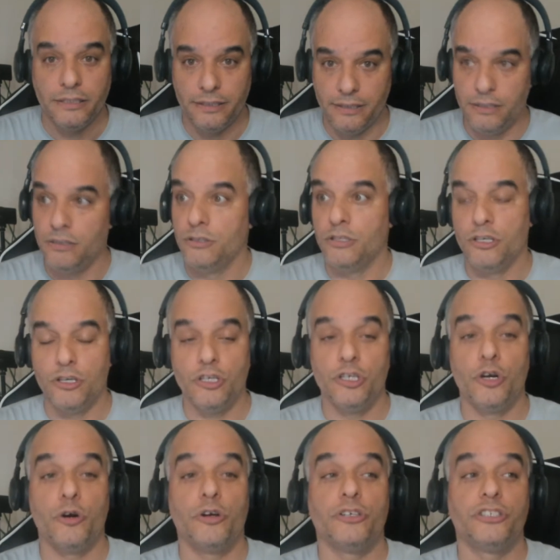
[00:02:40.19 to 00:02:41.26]

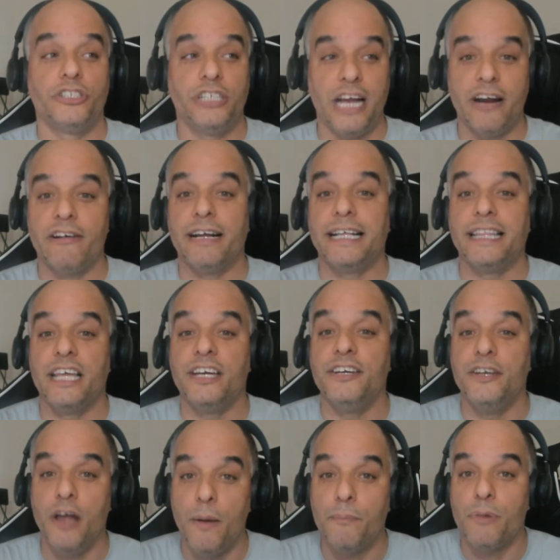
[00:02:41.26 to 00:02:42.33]
you're sharing the
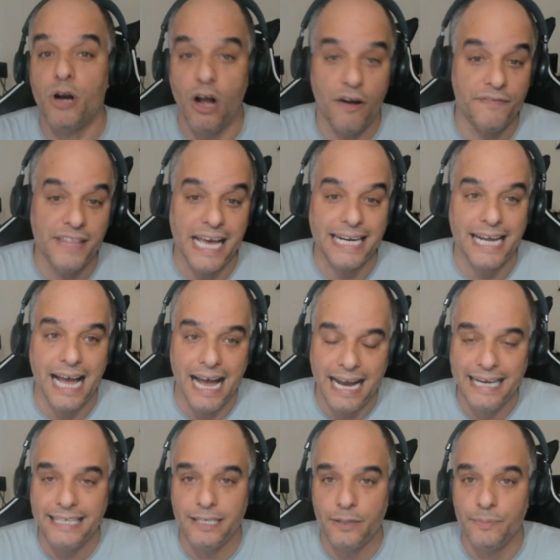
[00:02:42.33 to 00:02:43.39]
number of that
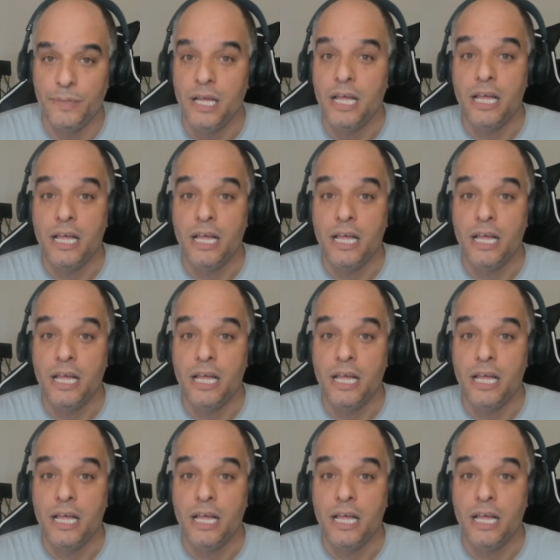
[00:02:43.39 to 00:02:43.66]
item